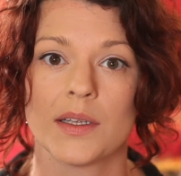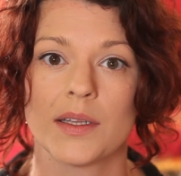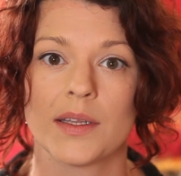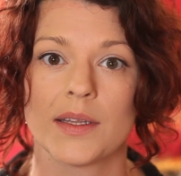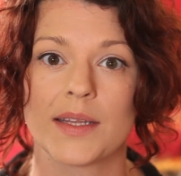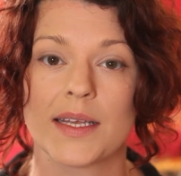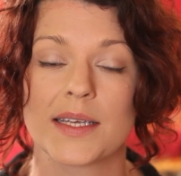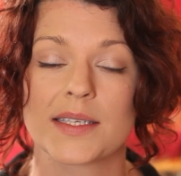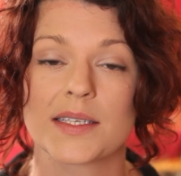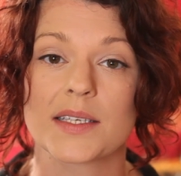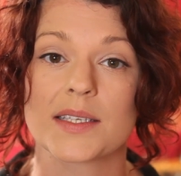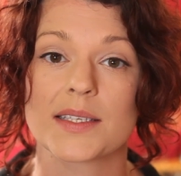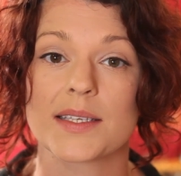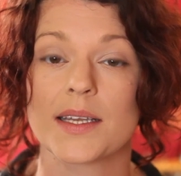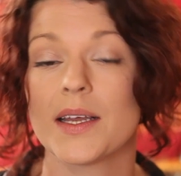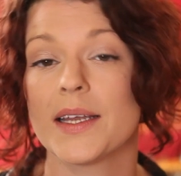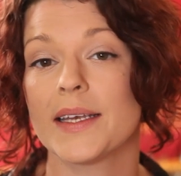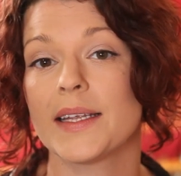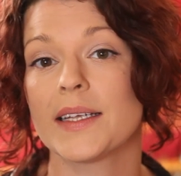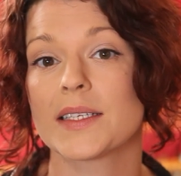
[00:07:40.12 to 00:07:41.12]
there's a
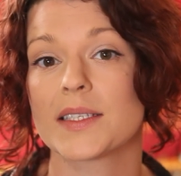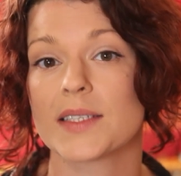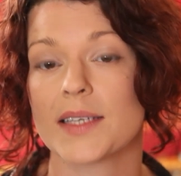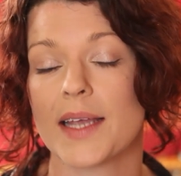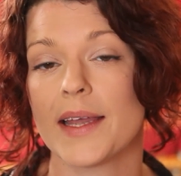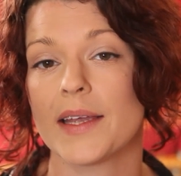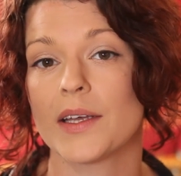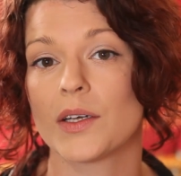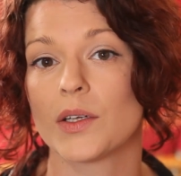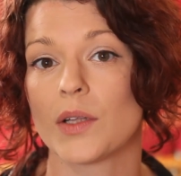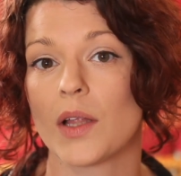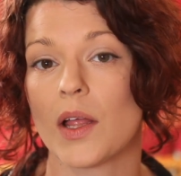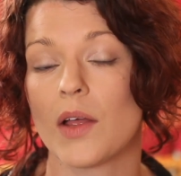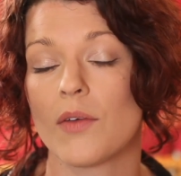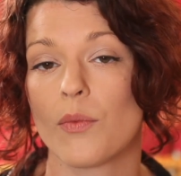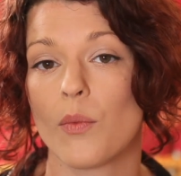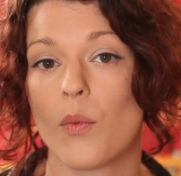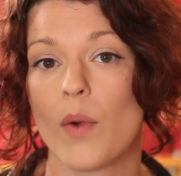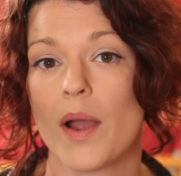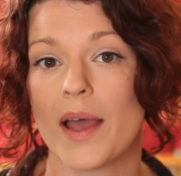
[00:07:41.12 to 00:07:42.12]
sliding scale
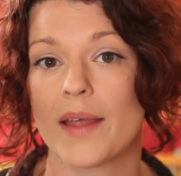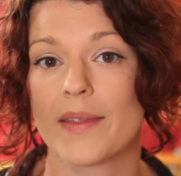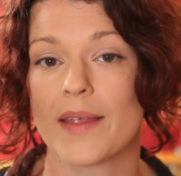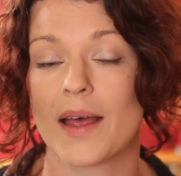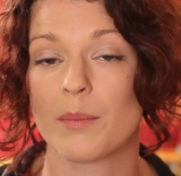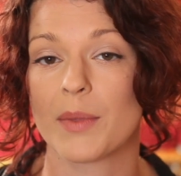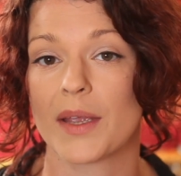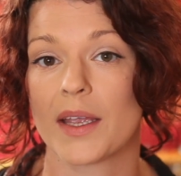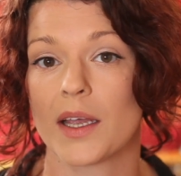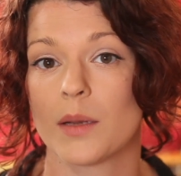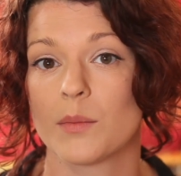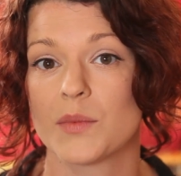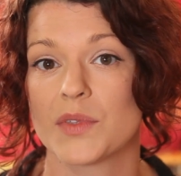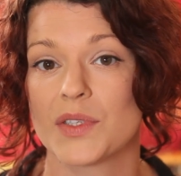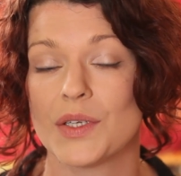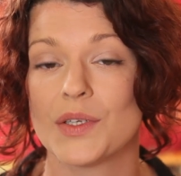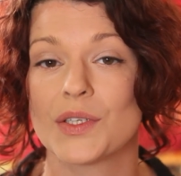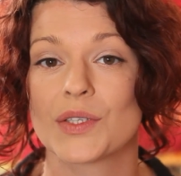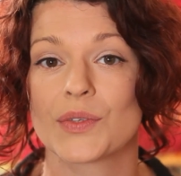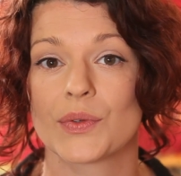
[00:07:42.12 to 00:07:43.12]
of where that becomes
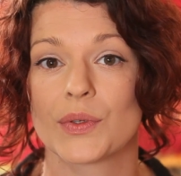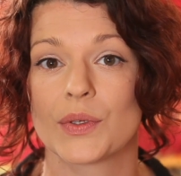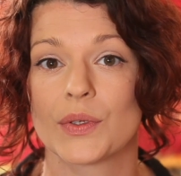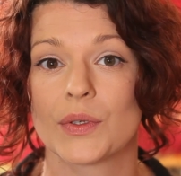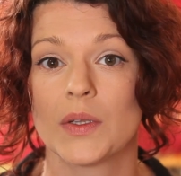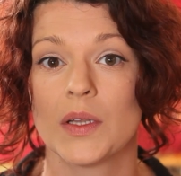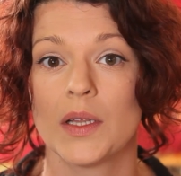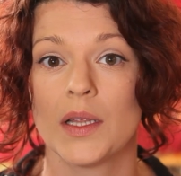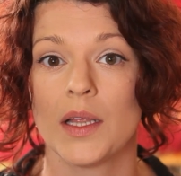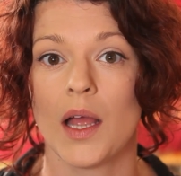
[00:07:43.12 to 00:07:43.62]
useful